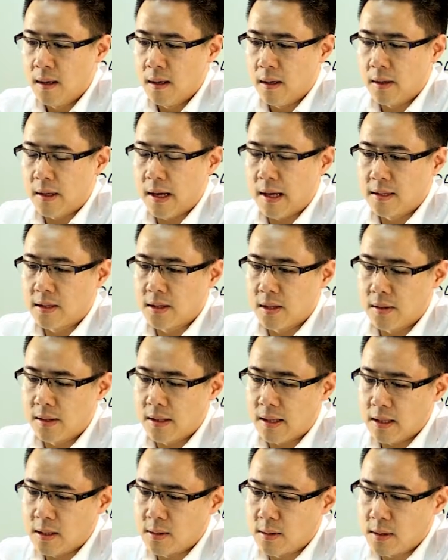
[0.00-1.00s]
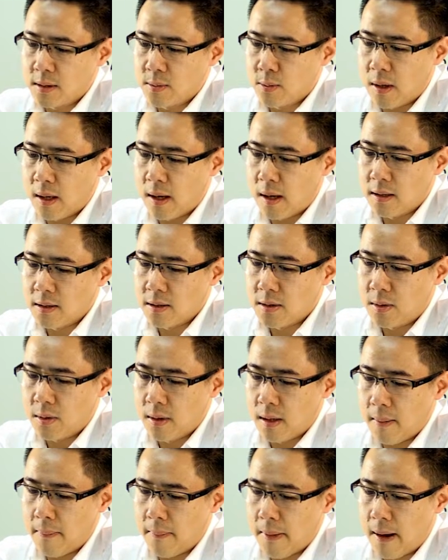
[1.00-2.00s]
Okay, so this was what I was
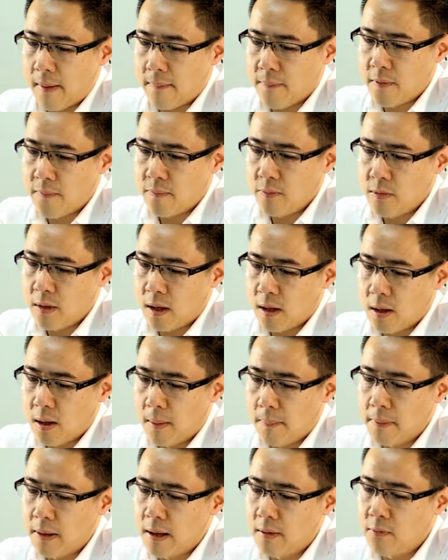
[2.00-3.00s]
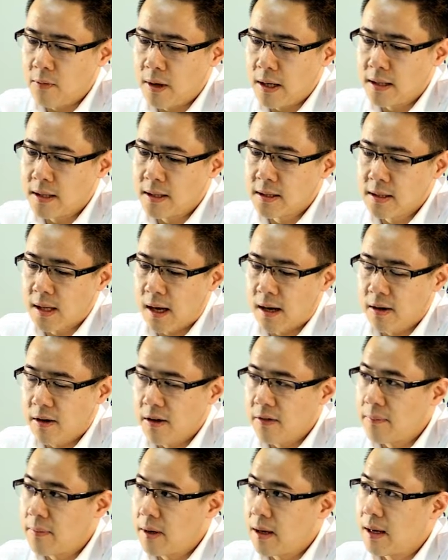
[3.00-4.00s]
talking about, a complete redesign
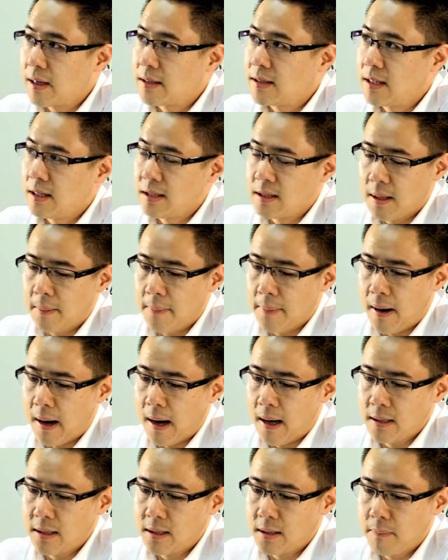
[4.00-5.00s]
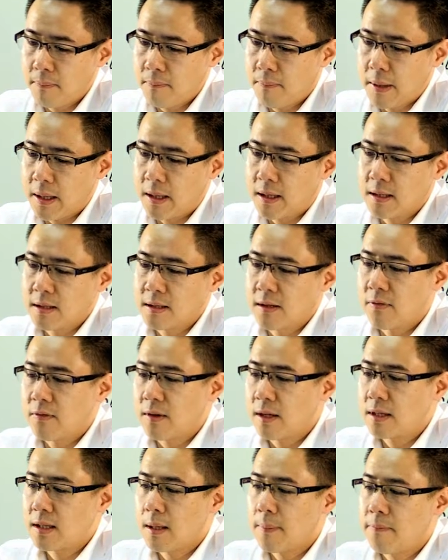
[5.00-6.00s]
of existing parts because of
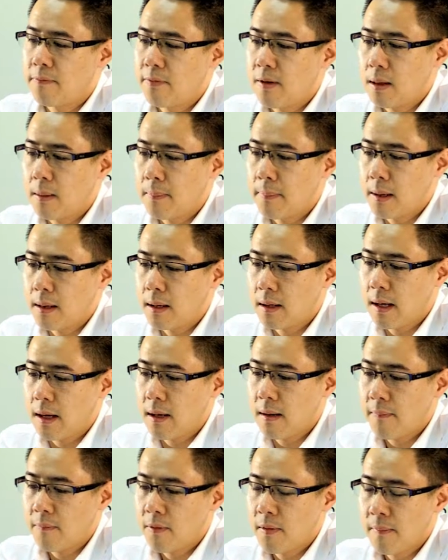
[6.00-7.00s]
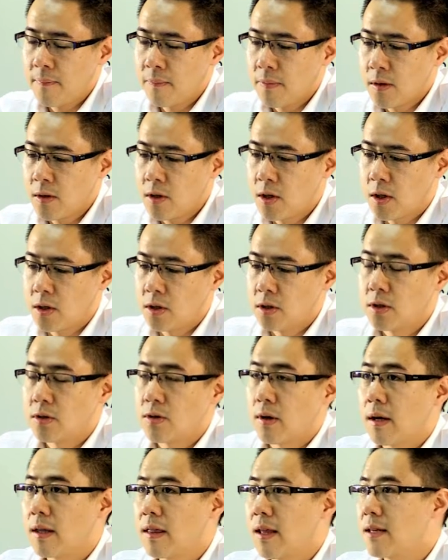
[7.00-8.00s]
this availability to
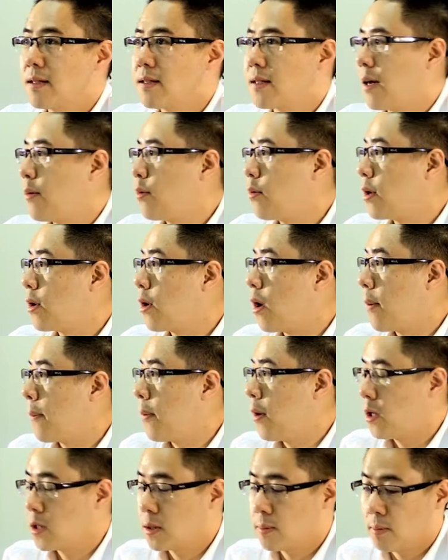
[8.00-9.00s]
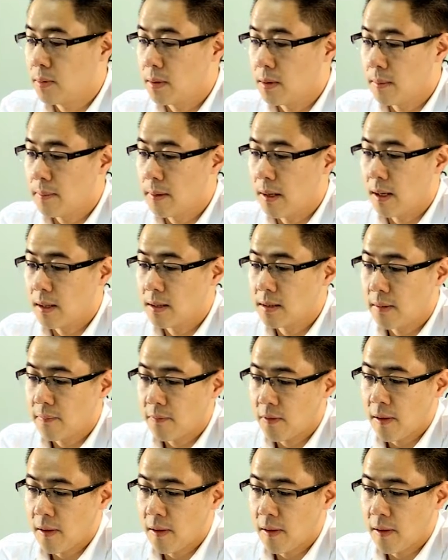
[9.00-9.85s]
construct things that were not possible in the past.